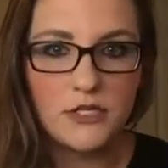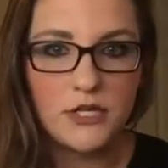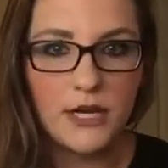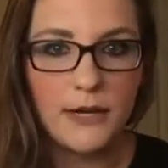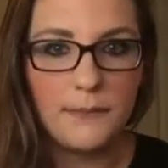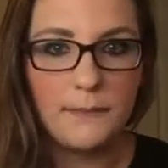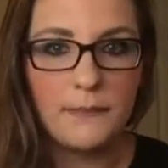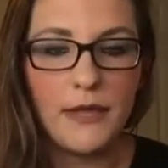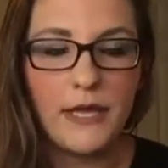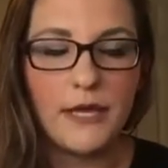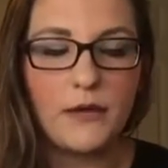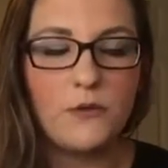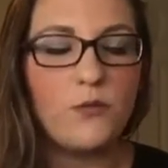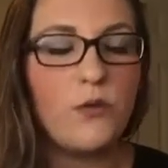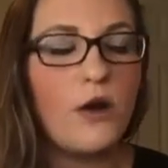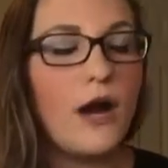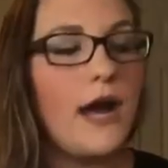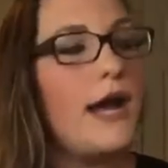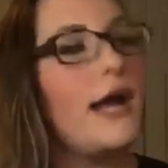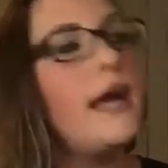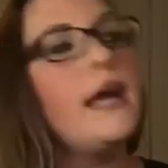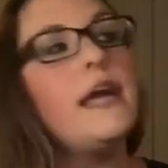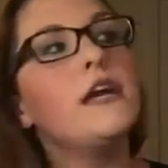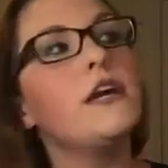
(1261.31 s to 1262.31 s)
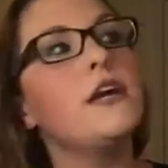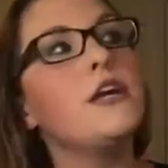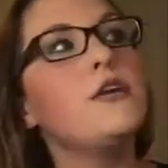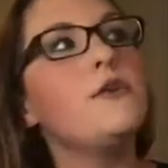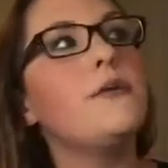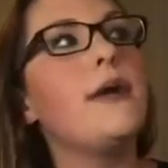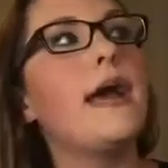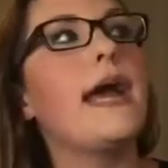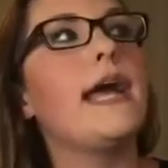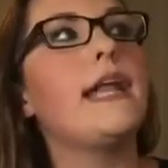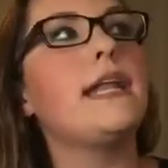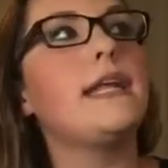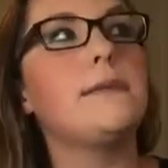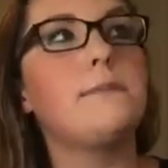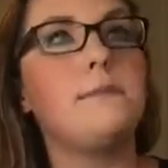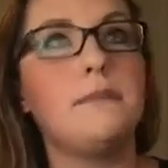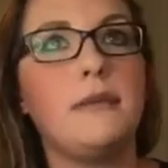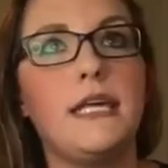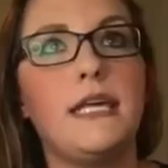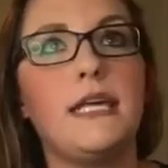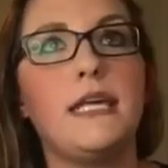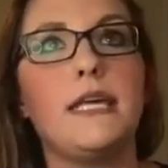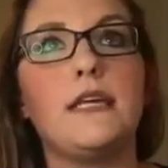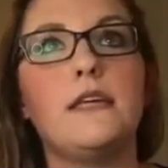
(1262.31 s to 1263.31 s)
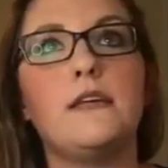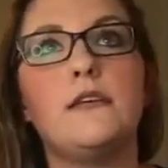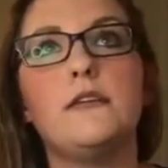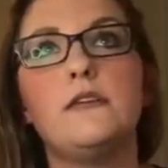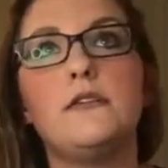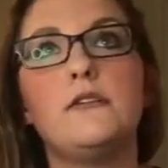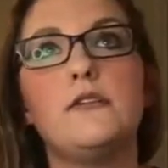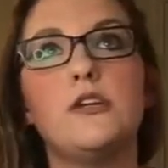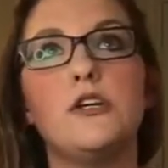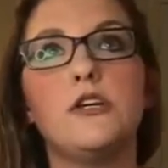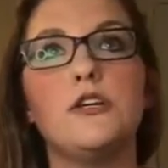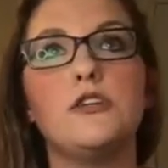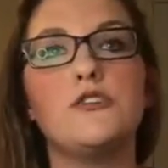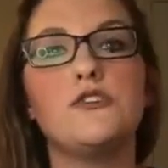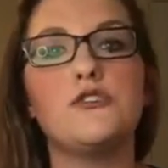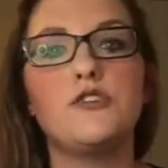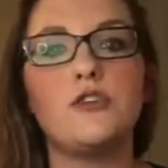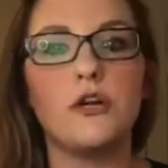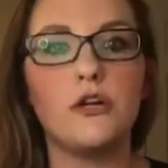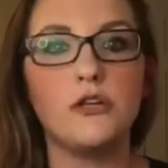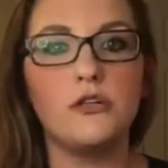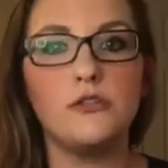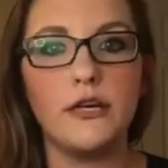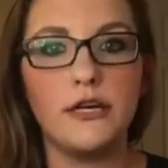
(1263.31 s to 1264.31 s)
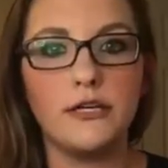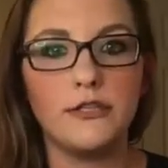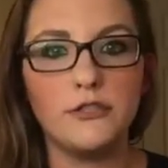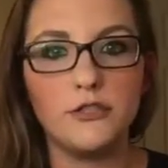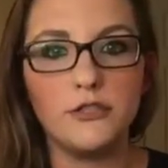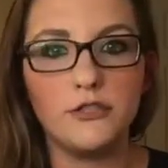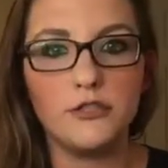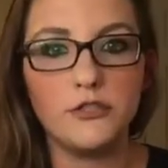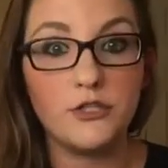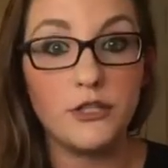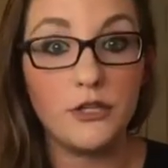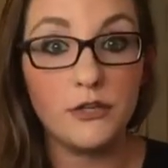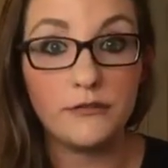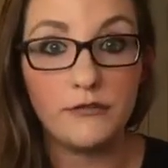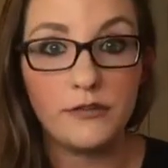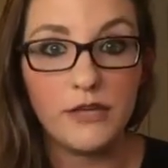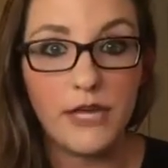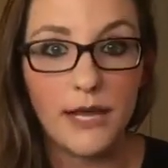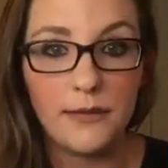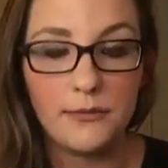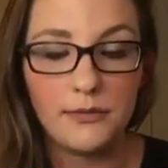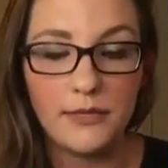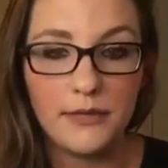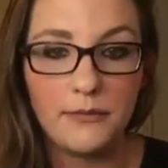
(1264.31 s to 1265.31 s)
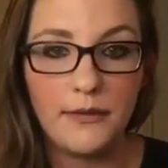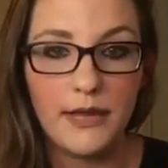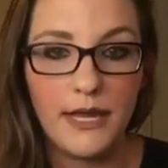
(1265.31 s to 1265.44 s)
And I'm like, why are you adding me, your star director, to your VIP